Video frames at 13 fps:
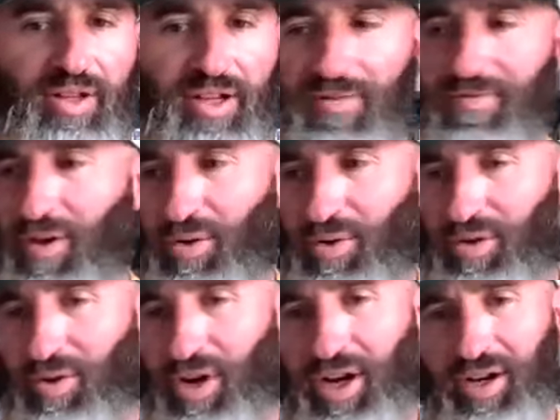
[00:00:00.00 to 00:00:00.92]
Like I follow
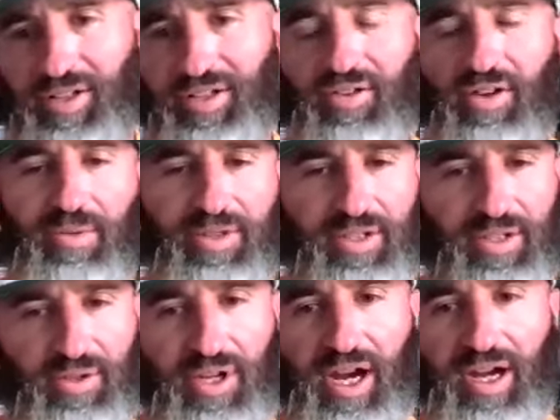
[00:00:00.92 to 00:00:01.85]
you right on Instagram. I
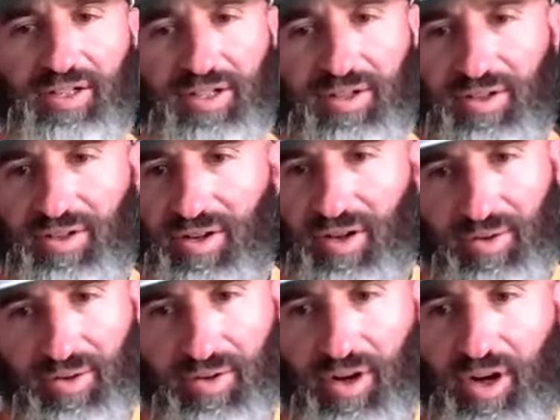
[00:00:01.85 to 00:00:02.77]
see you guys, you
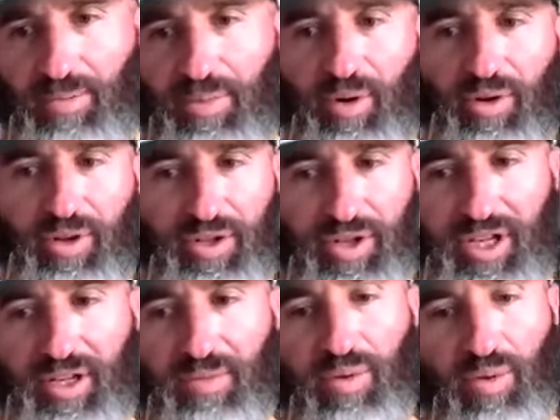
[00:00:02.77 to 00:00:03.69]
know, you're up early, you
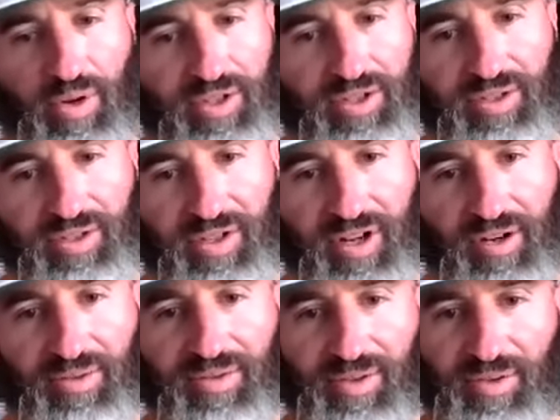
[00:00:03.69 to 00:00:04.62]
get the boys, you
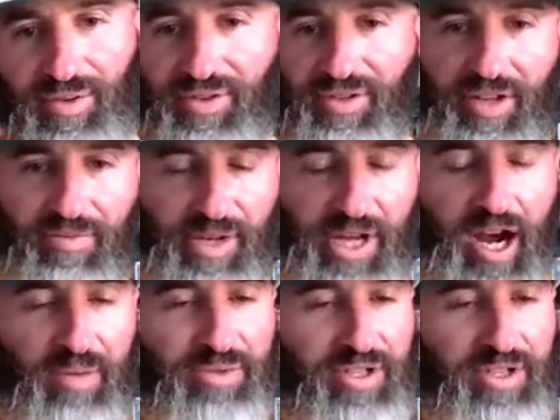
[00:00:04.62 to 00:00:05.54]
know, you, you give them the
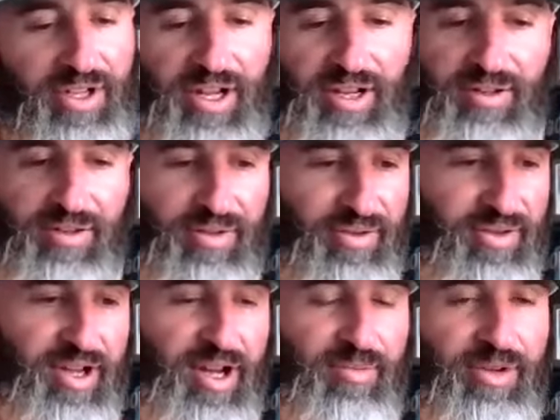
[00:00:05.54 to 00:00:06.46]
option. Hey, you're
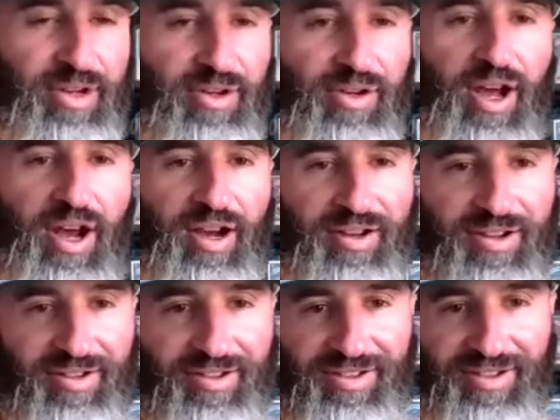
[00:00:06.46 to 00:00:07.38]
either coming or you're not.
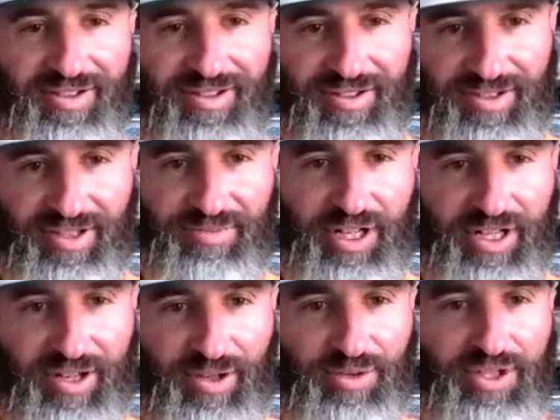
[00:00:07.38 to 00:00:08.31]
And you know, it seems
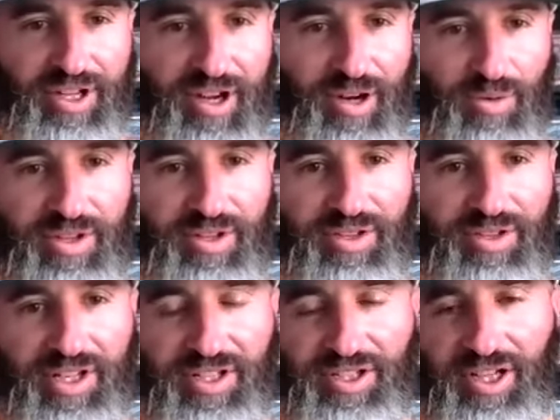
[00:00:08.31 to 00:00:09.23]
like they usually go with you
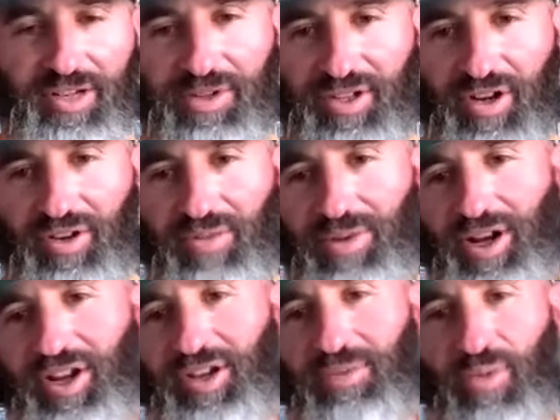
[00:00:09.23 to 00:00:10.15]
to the gym, but talk
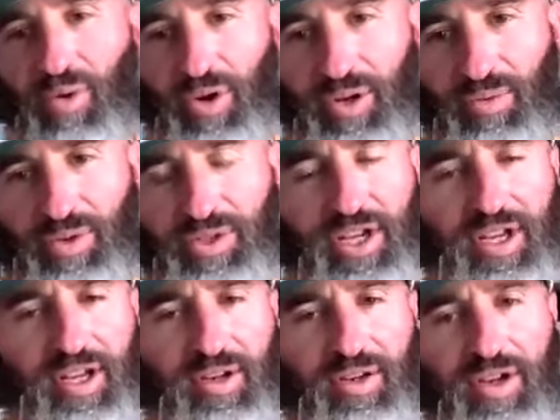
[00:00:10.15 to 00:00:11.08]
about like your morning
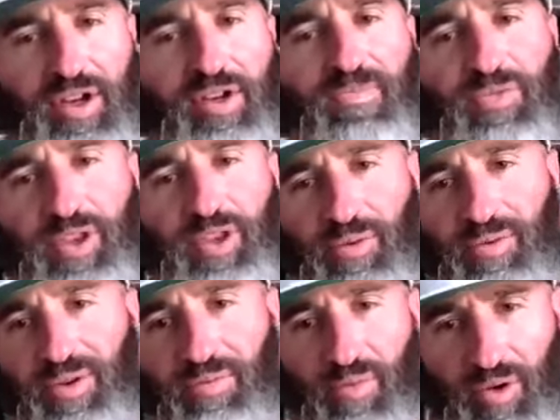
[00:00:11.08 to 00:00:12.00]
routine, your,
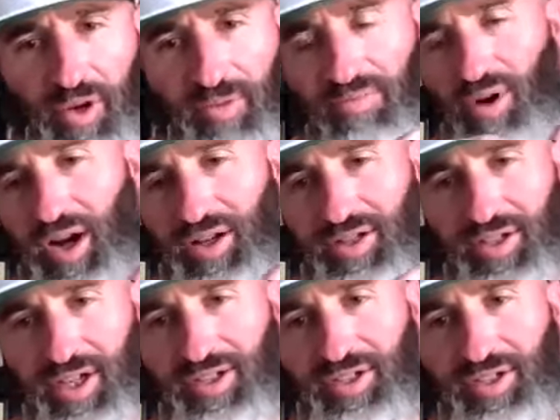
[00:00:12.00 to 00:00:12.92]
your morning
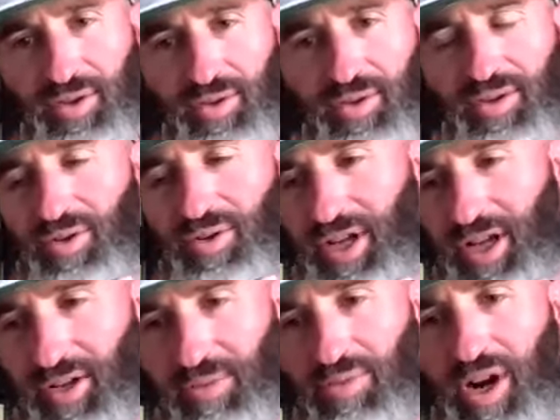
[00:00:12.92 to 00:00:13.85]
process, your, your
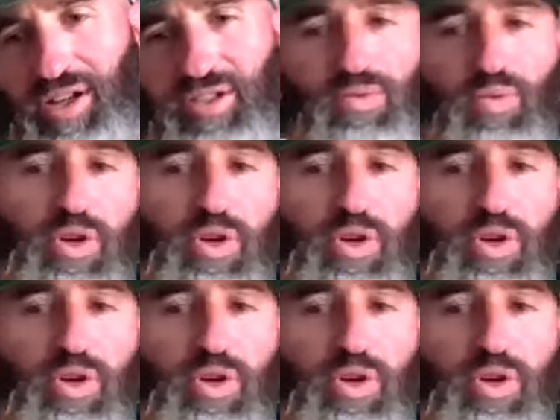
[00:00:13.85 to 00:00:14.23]
daily process.